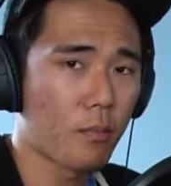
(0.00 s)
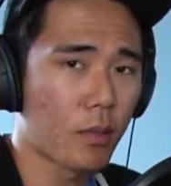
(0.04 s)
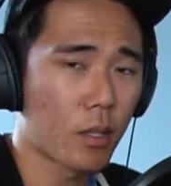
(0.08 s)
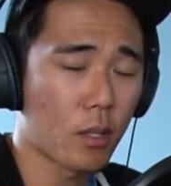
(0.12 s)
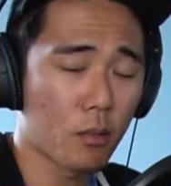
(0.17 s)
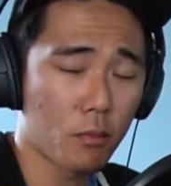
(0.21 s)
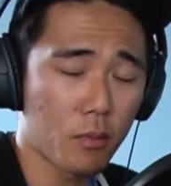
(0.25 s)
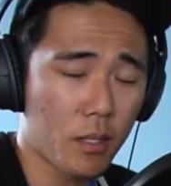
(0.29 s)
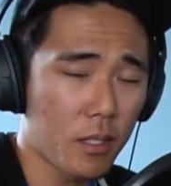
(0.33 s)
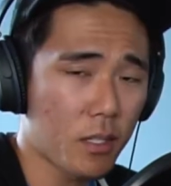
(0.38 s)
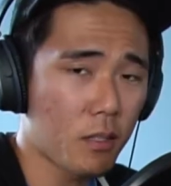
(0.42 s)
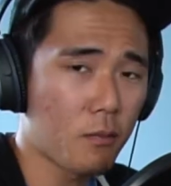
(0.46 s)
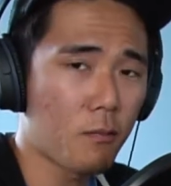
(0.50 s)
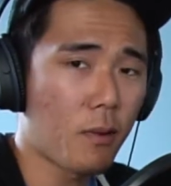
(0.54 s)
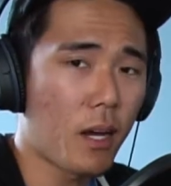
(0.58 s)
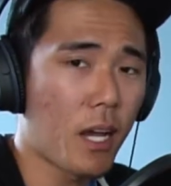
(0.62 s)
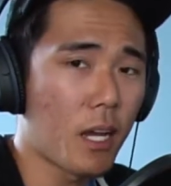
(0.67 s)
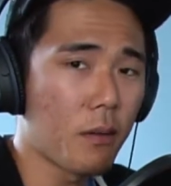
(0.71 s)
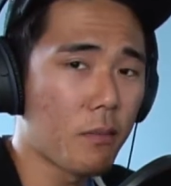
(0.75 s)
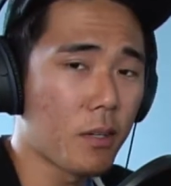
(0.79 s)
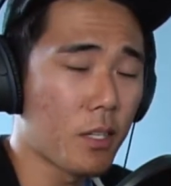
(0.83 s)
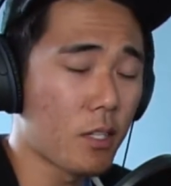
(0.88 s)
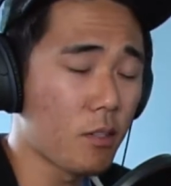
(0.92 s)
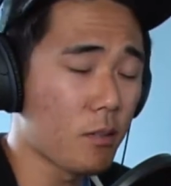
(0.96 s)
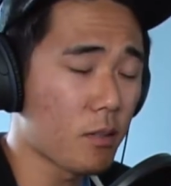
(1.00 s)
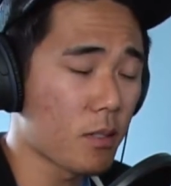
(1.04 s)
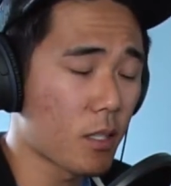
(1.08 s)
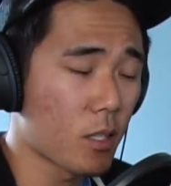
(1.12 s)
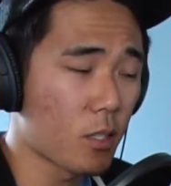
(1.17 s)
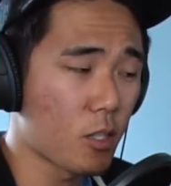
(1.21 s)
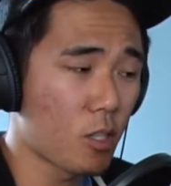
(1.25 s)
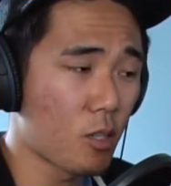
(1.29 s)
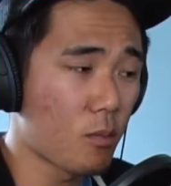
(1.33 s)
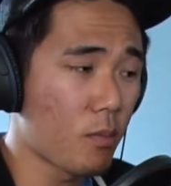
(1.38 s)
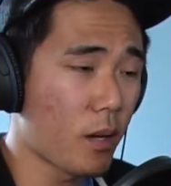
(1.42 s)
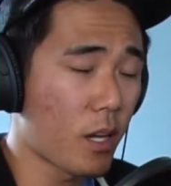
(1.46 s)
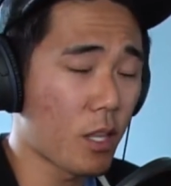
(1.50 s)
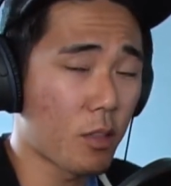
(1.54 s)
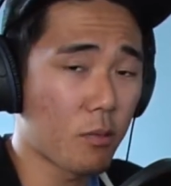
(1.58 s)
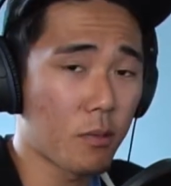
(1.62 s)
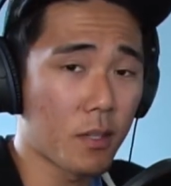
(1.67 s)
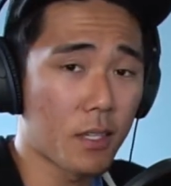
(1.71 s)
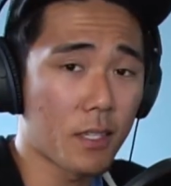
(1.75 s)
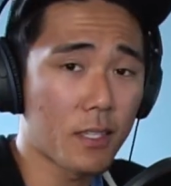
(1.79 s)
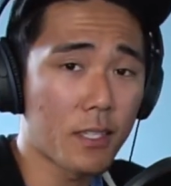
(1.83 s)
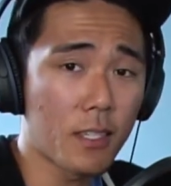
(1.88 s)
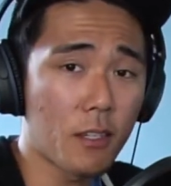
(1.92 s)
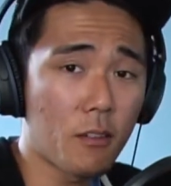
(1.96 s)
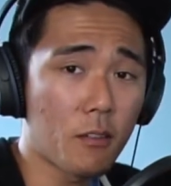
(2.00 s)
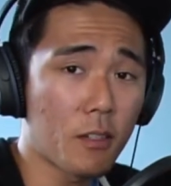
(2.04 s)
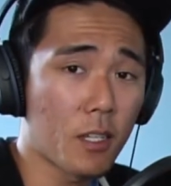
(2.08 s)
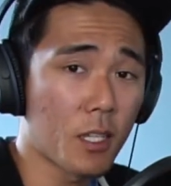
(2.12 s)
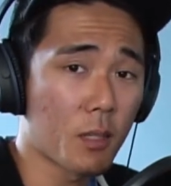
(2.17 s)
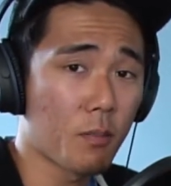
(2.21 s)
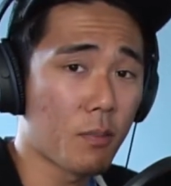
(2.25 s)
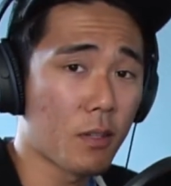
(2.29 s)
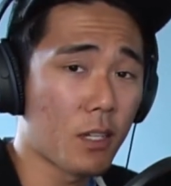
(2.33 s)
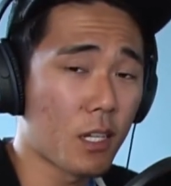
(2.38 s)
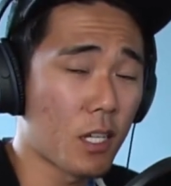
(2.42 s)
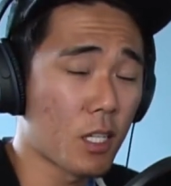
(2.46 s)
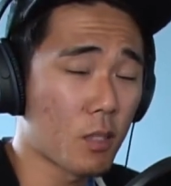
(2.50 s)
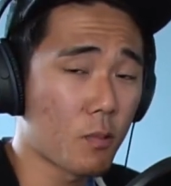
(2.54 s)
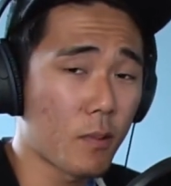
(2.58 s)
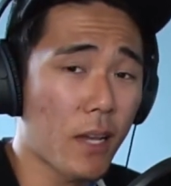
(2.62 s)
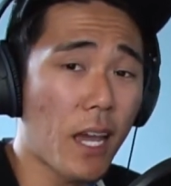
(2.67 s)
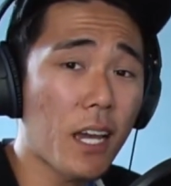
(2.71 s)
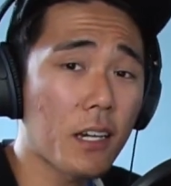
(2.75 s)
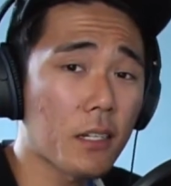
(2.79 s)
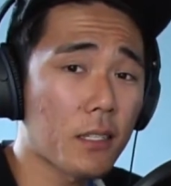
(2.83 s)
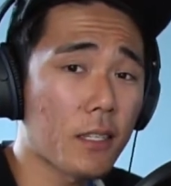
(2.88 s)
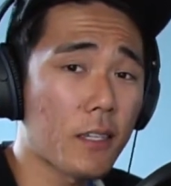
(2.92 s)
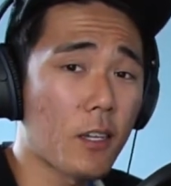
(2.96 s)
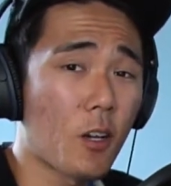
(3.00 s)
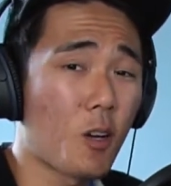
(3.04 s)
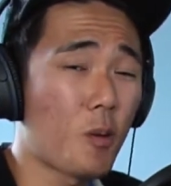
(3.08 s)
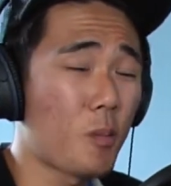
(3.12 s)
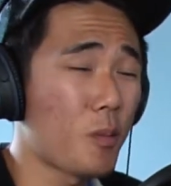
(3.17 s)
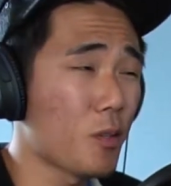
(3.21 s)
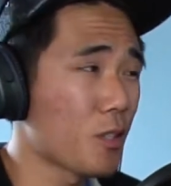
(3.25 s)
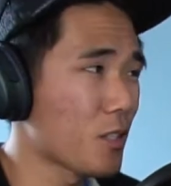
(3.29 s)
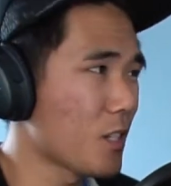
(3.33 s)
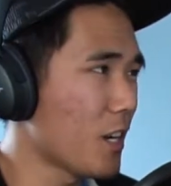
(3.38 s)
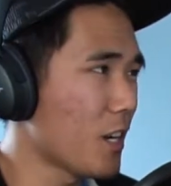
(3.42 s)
but the reason why we used the 2x3 silk is because we actually almost